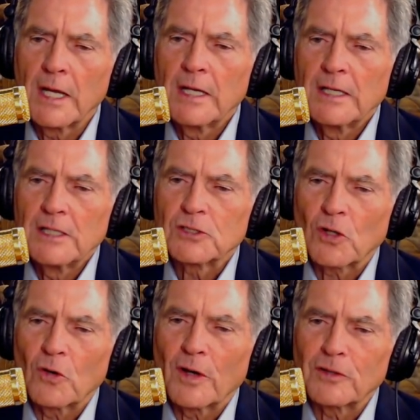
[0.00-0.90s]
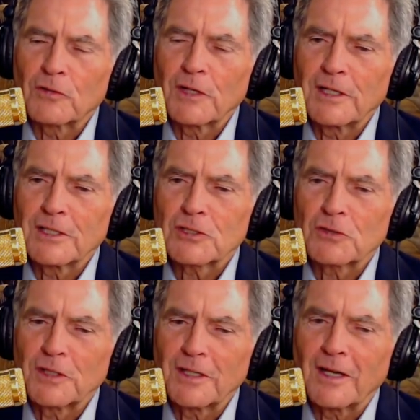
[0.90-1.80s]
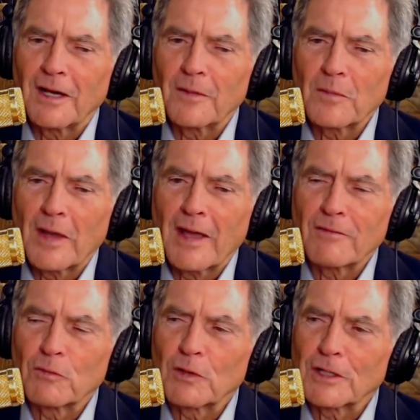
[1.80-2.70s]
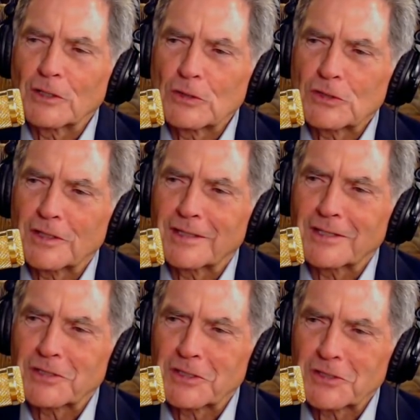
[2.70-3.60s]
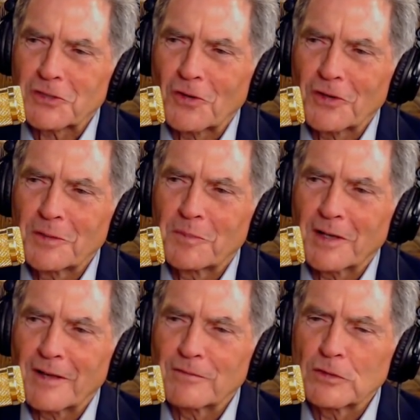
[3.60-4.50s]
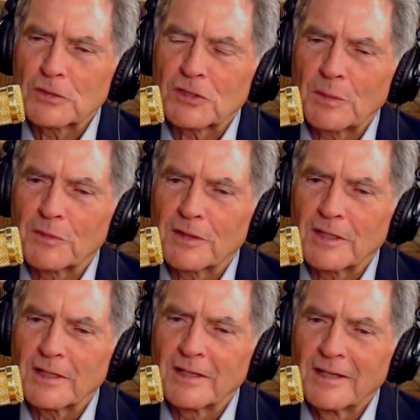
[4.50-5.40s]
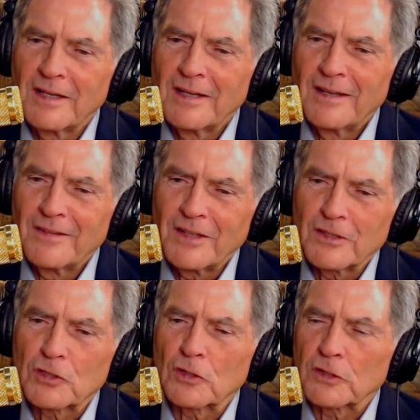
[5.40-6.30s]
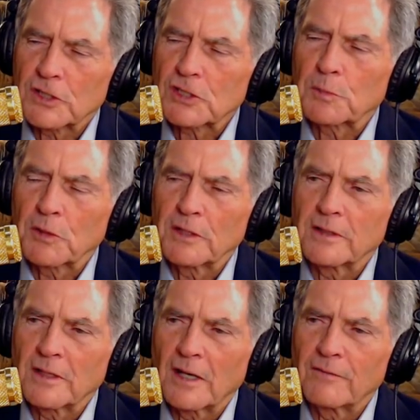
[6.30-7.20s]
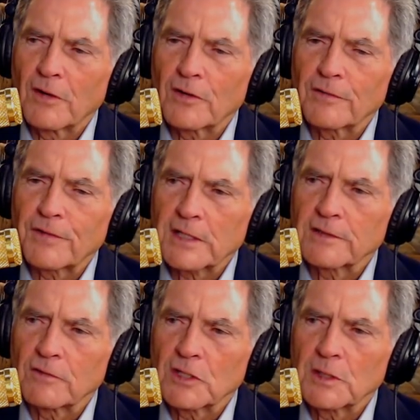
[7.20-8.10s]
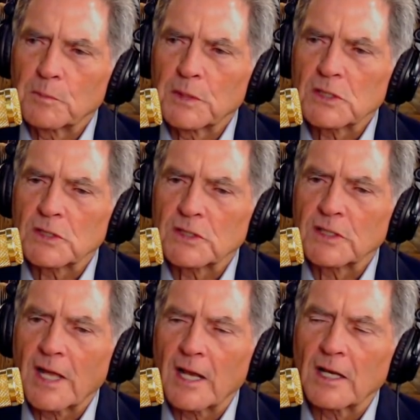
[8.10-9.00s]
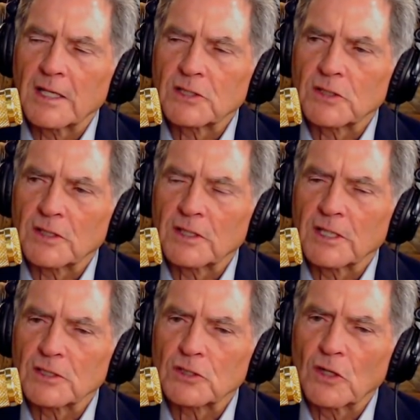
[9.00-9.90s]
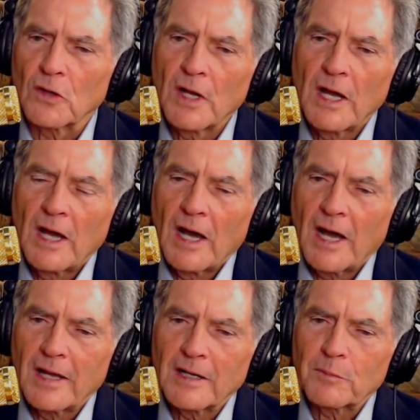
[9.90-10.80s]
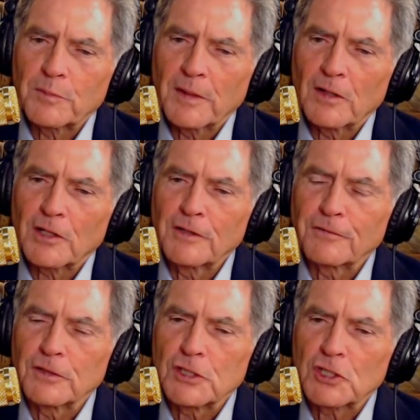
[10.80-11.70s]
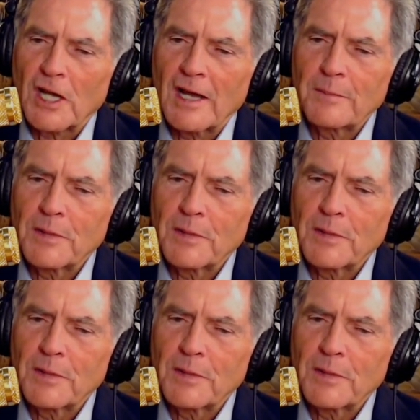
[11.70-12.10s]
So a degree in history, I haven't really used it as a historian, but I've used some of the internal discipline very effectively in business and analyzing things. So I ended up looking for a job,